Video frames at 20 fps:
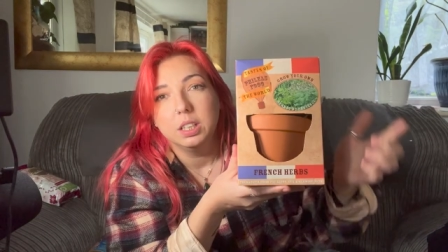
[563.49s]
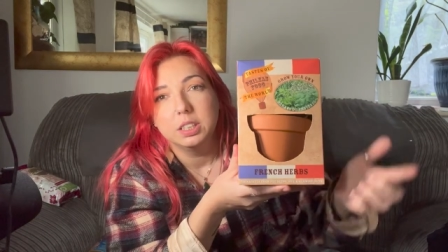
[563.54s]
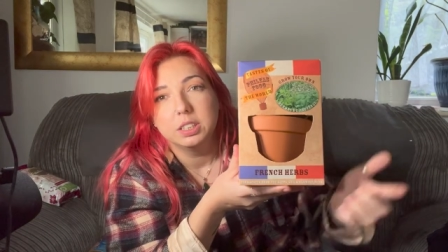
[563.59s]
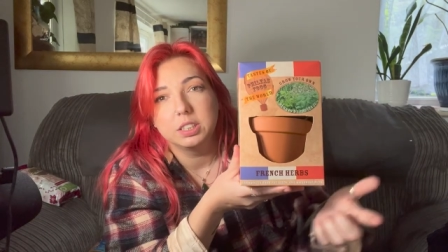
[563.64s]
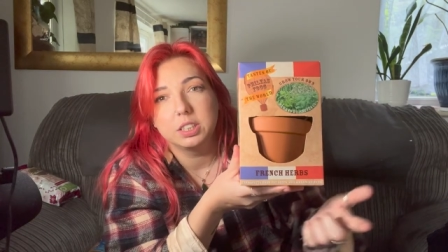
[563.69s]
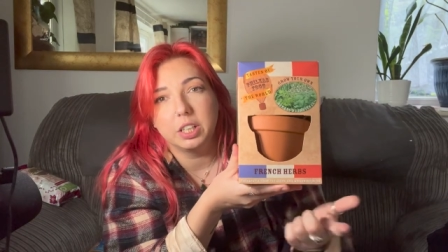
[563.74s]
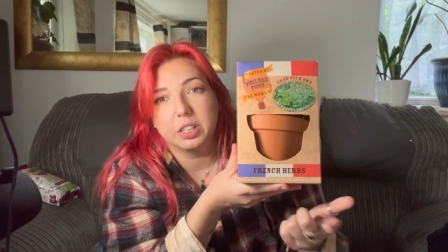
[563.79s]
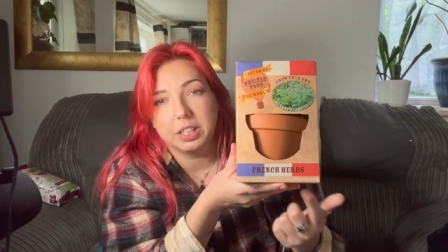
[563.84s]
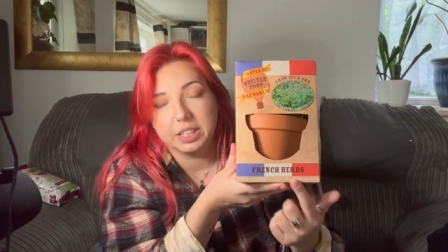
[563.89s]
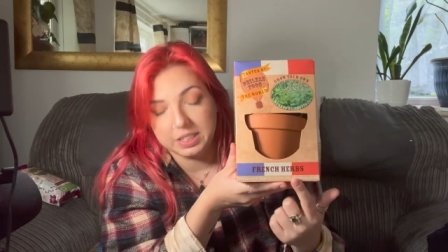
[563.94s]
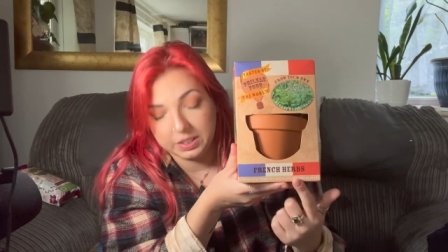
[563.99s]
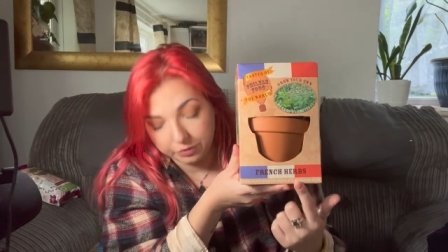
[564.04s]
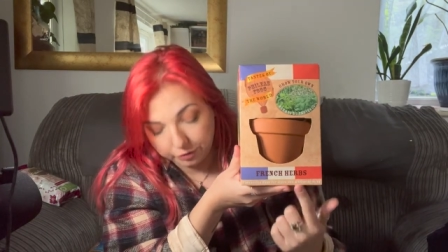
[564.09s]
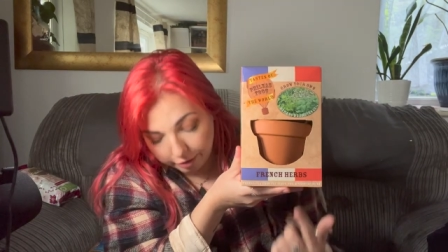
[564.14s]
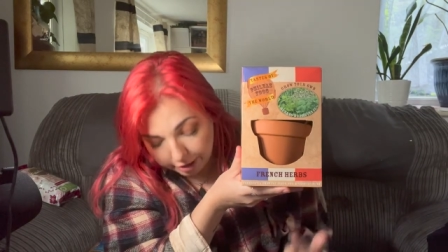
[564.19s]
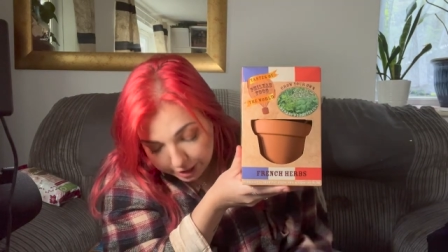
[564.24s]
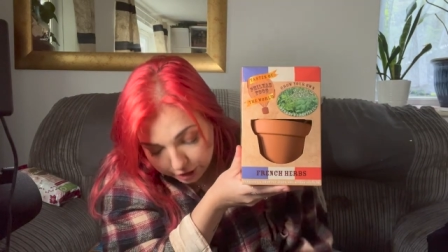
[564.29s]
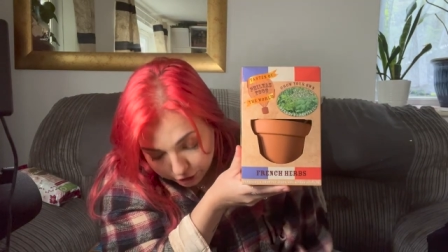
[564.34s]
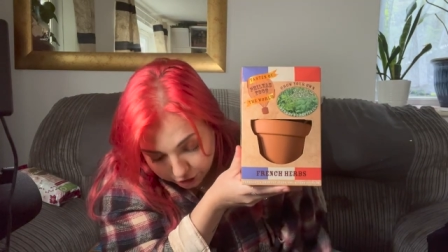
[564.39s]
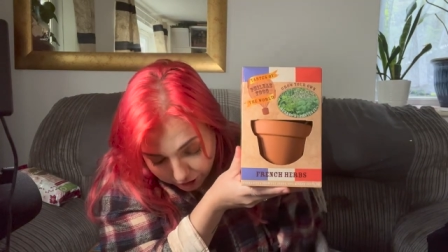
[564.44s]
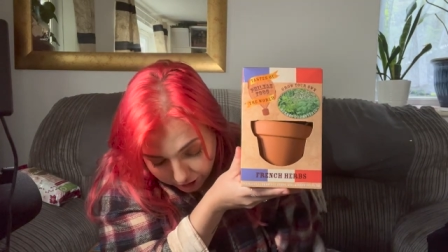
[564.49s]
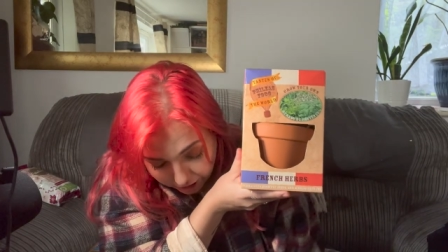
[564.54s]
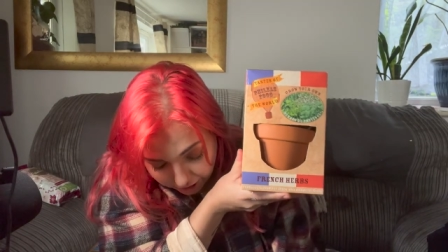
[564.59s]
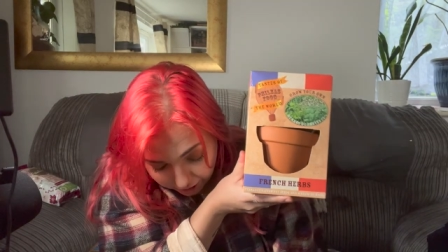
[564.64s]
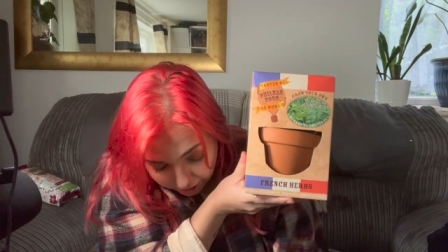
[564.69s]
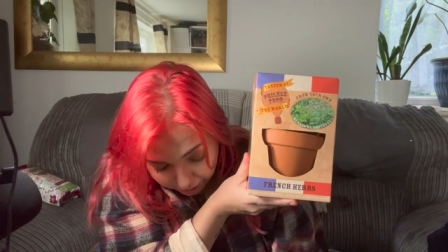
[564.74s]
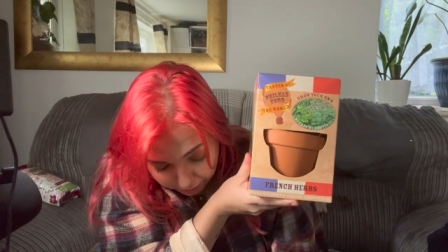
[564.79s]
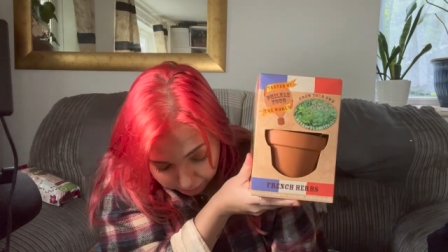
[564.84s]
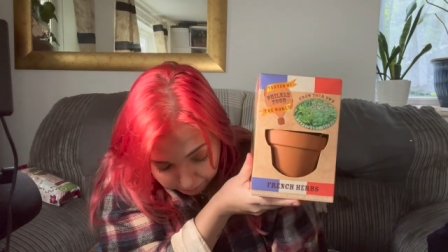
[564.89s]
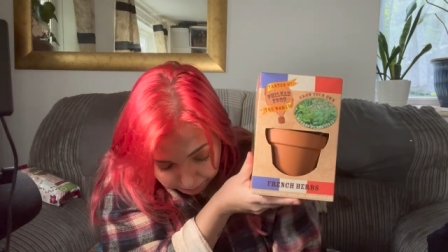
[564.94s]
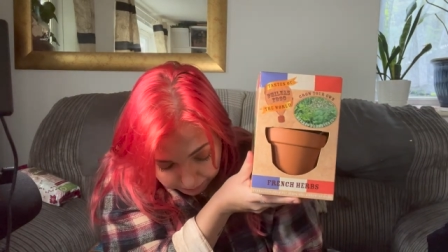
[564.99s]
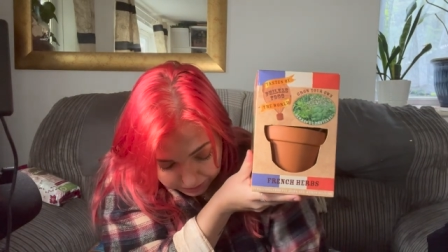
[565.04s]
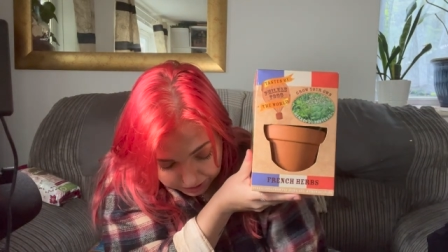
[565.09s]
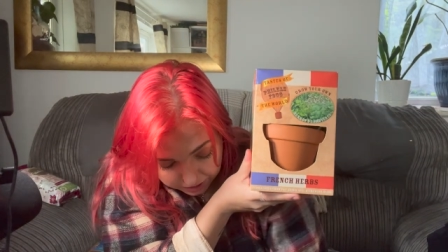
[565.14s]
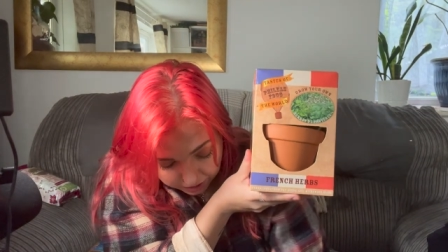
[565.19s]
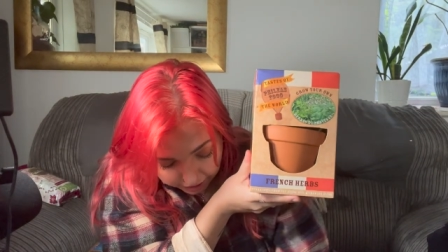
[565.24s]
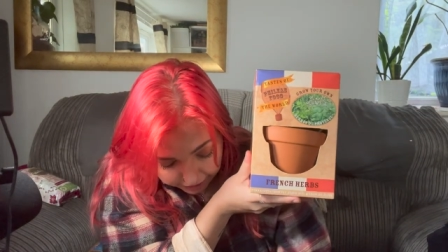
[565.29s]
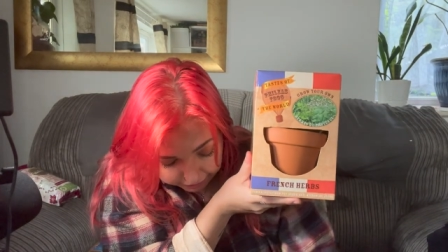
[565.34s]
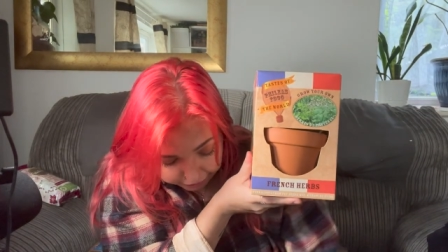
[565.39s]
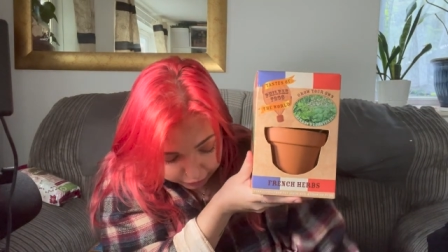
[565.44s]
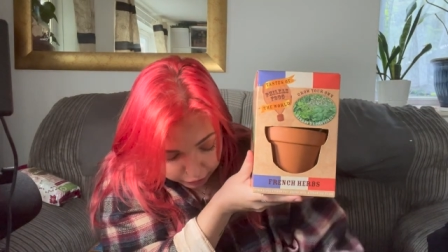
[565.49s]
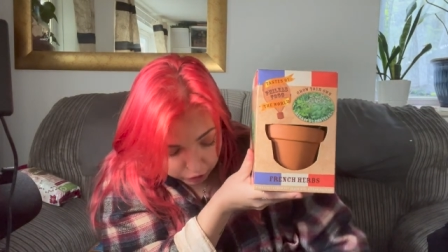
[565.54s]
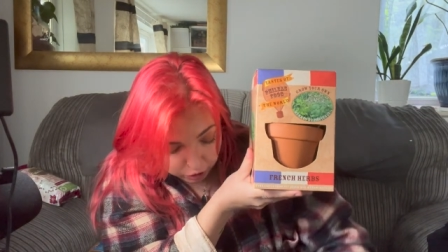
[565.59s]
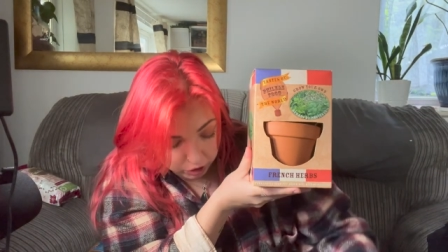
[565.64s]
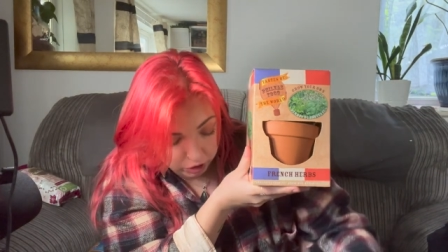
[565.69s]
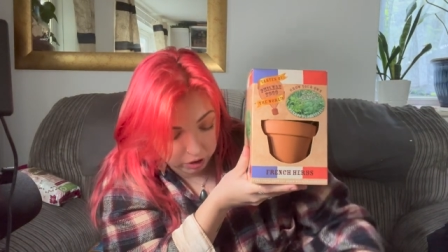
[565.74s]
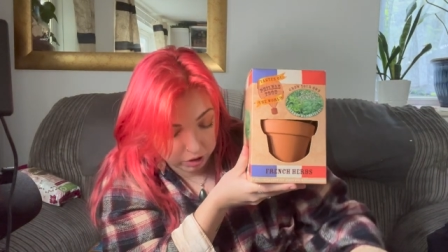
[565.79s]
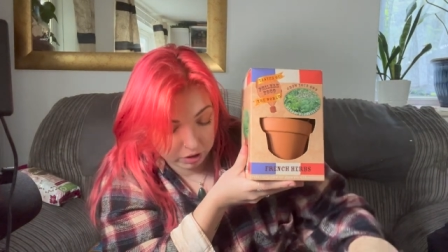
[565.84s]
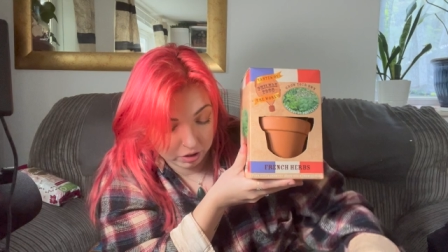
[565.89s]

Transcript: So there's French herbs, I've got